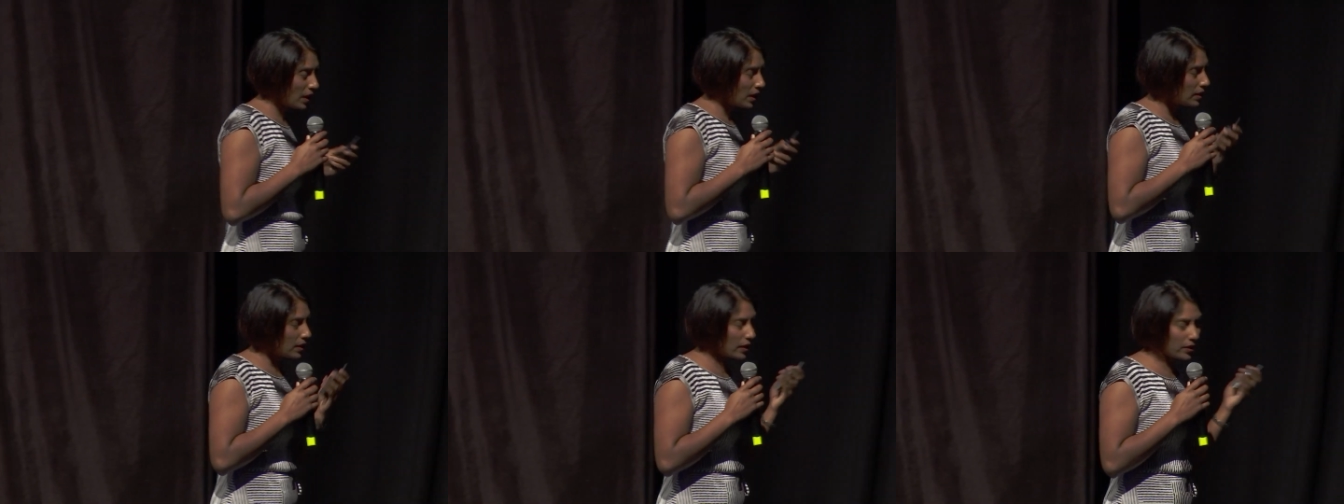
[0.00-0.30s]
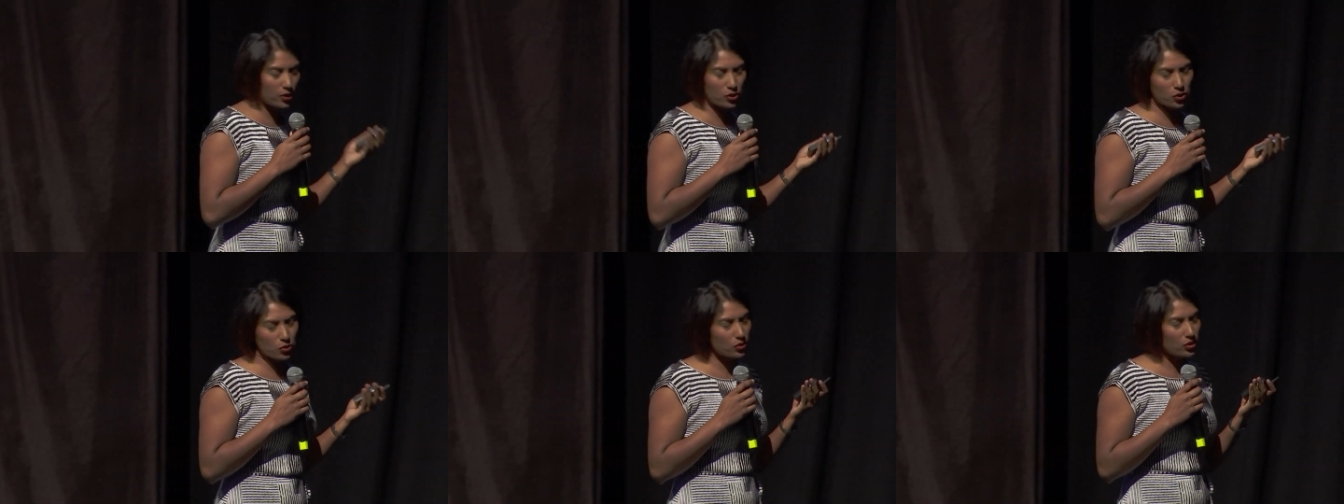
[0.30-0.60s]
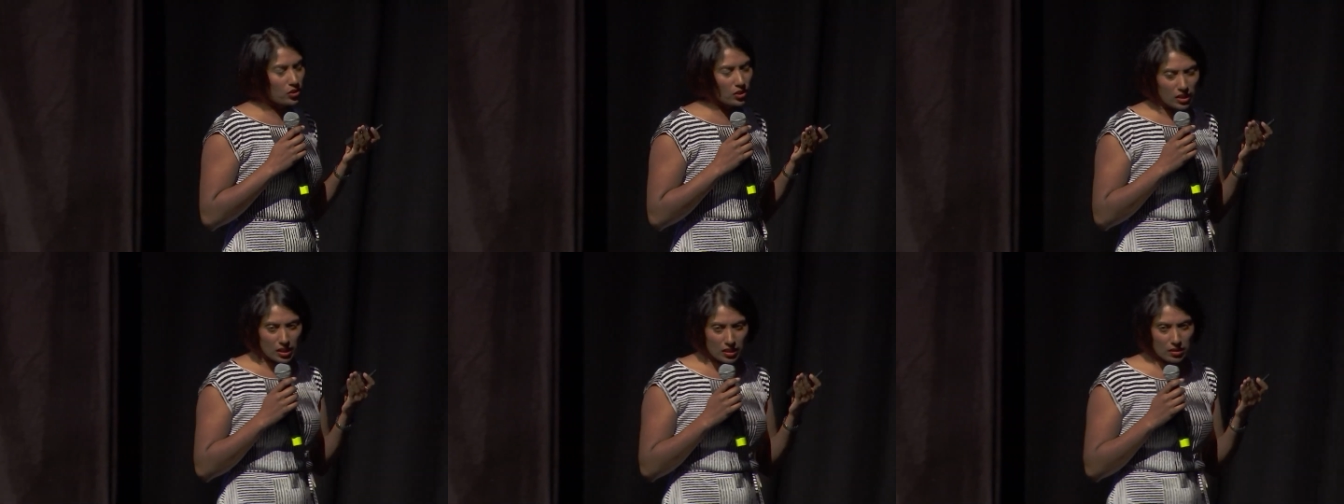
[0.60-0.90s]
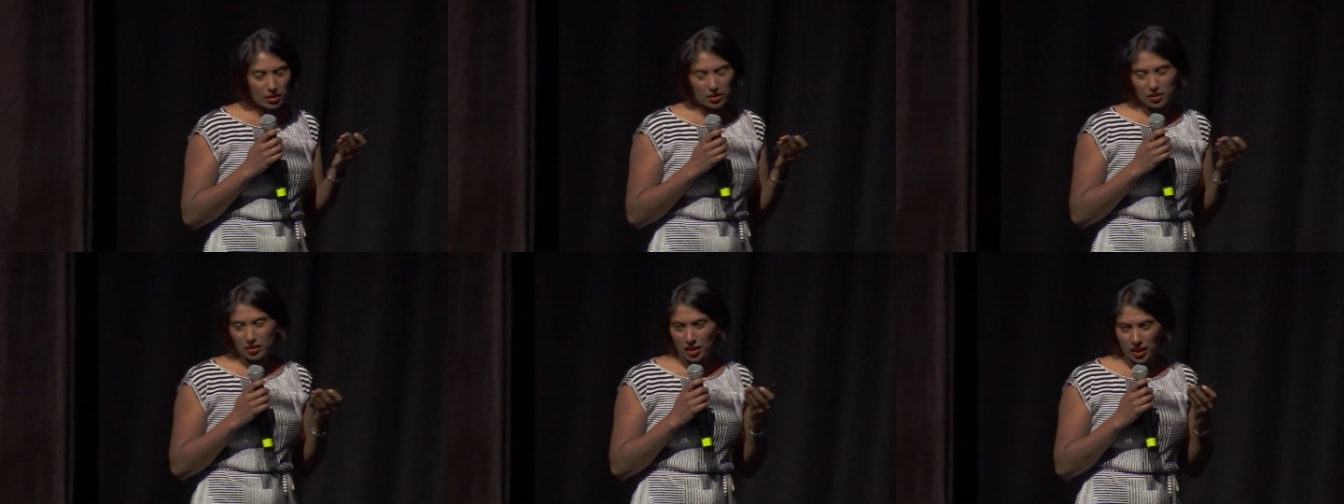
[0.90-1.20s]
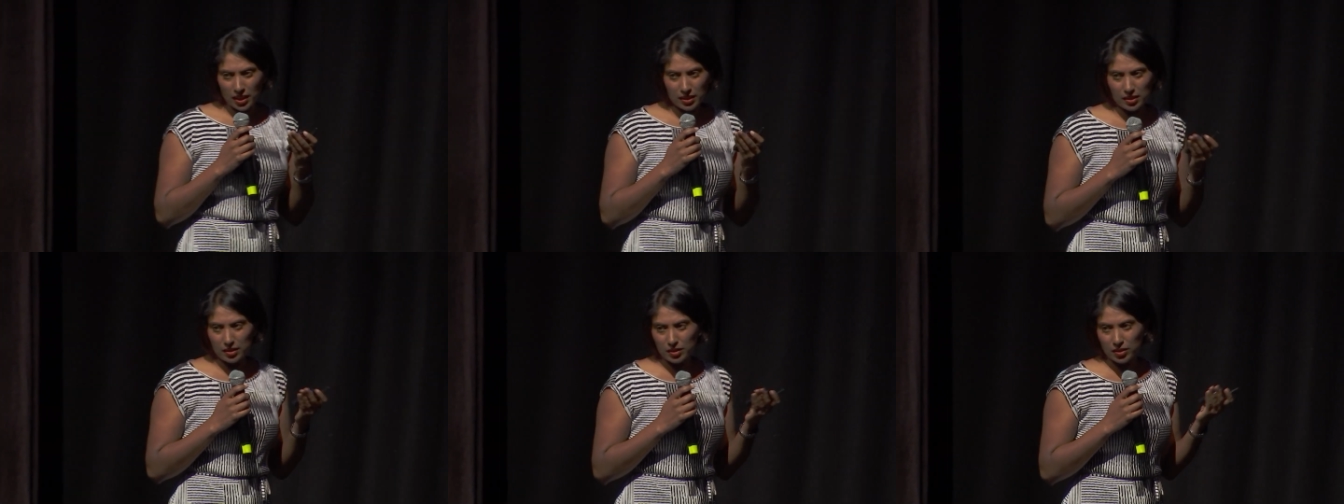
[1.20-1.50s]
Now, nutrition as a
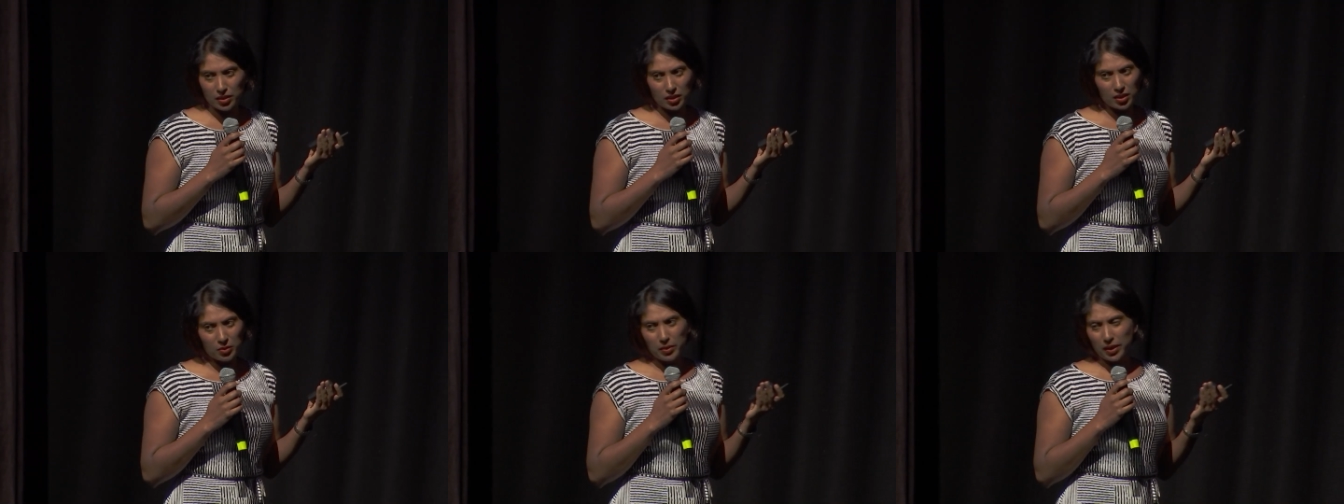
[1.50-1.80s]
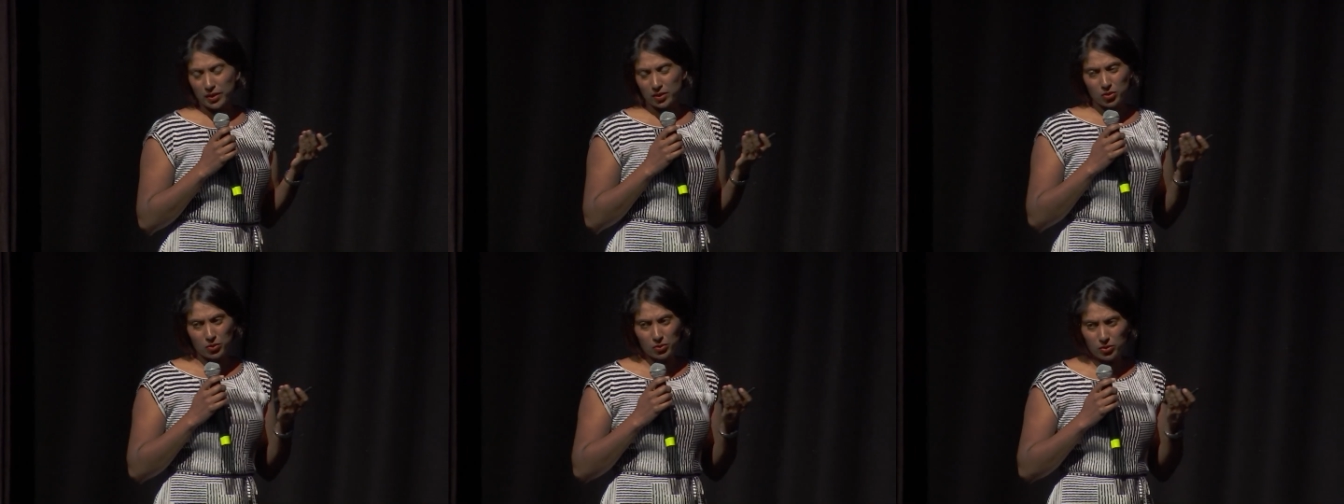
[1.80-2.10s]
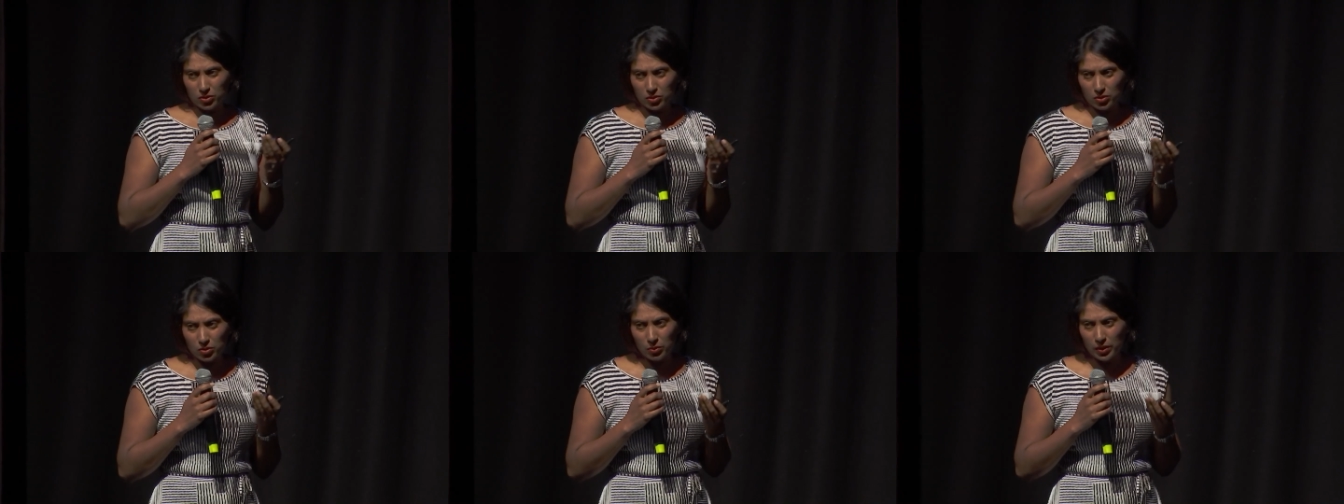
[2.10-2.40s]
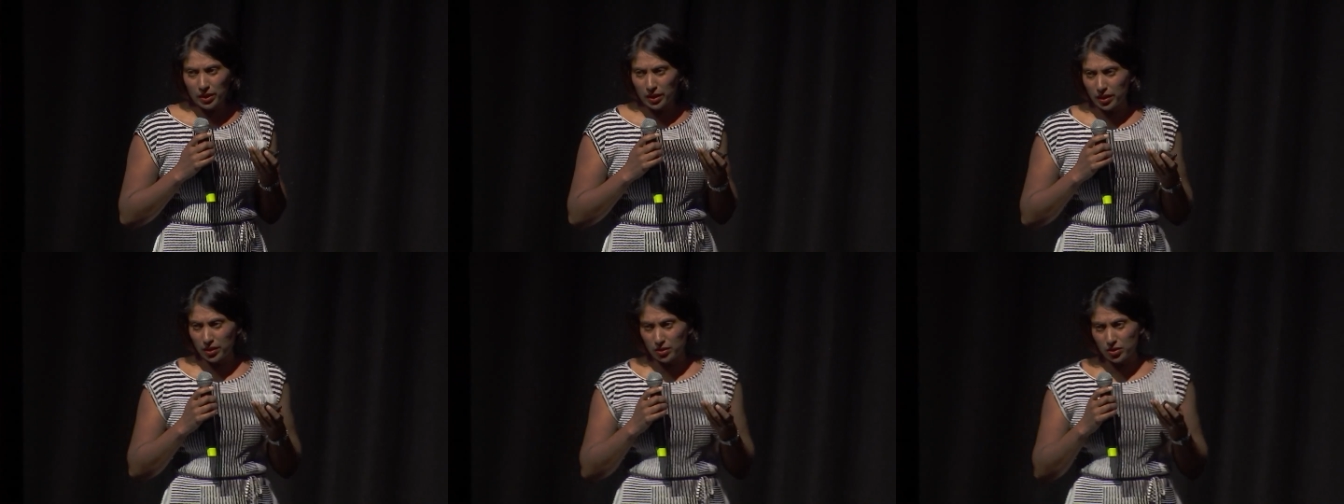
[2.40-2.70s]
science is only about 220